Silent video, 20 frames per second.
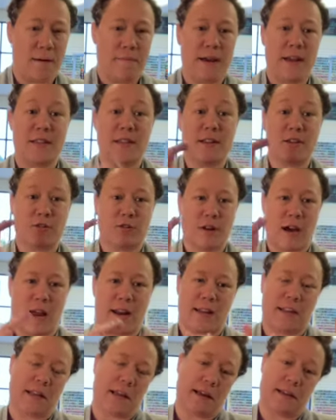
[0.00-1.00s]
and these are not
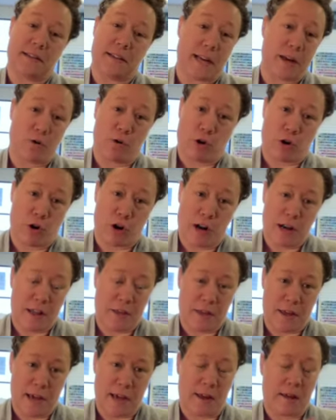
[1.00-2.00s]
in like date order or
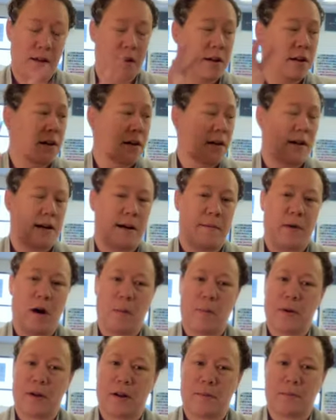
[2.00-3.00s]
anything. I'll
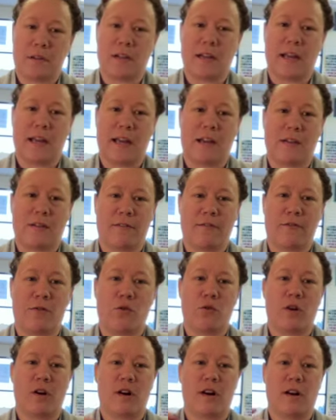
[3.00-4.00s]
put up the link
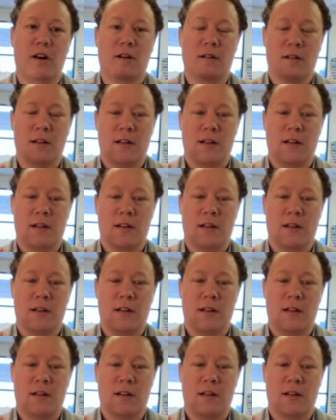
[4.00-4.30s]
for